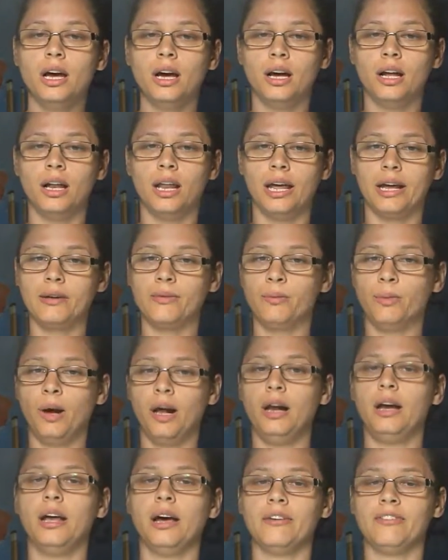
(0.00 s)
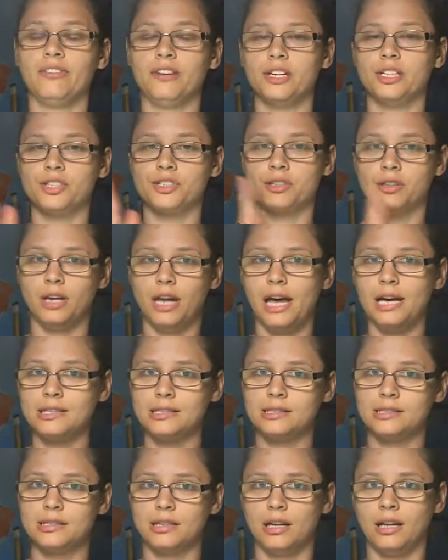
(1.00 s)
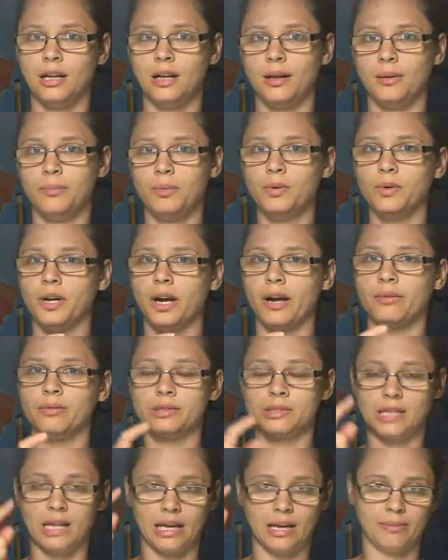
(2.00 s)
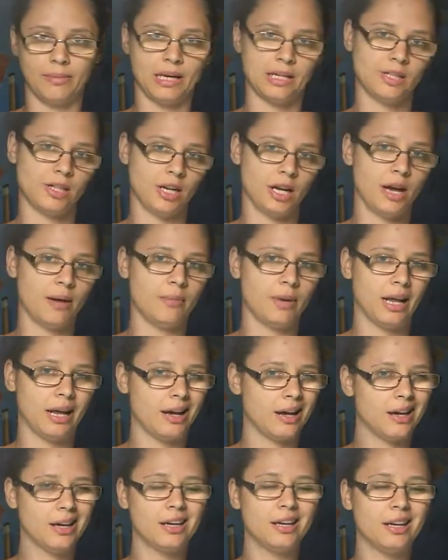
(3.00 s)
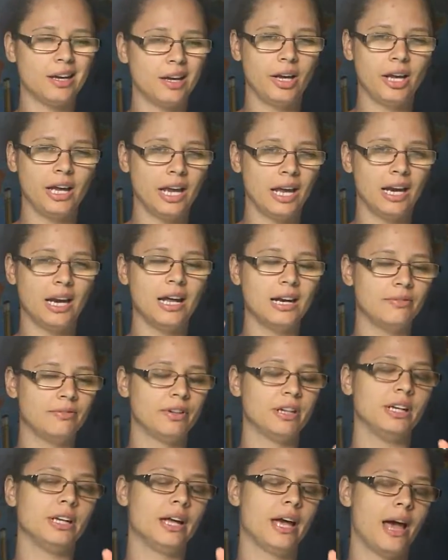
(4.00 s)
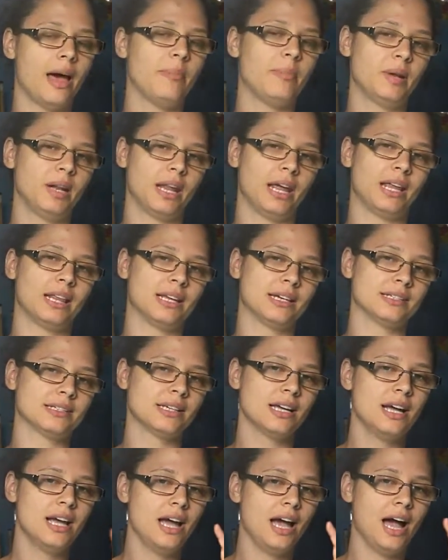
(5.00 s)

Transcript: uh, like, while I finished the last uh, book, I was, like, imagining, I'm like, it cannot really happen like this.